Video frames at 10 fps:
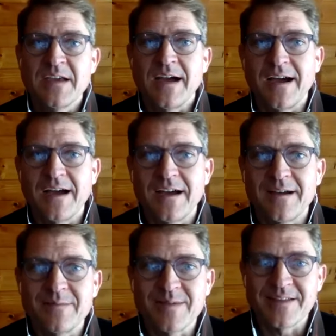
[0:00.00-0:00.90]

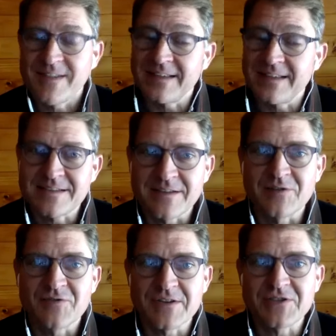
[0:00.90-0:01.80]
and at least in the
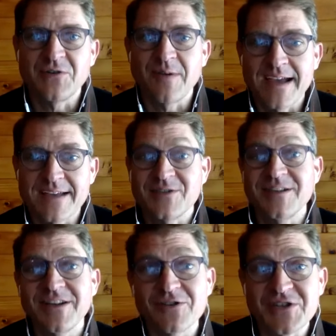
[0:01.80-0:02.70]
traditional way. So they
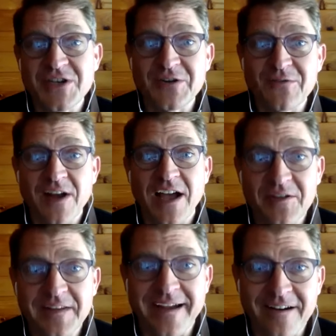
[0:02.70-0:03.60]
negotiated over
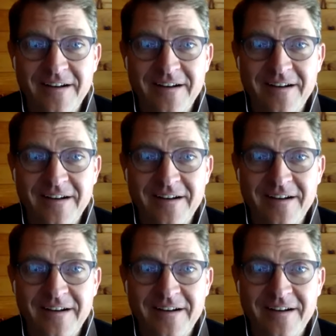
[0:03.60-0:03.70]
healthcare.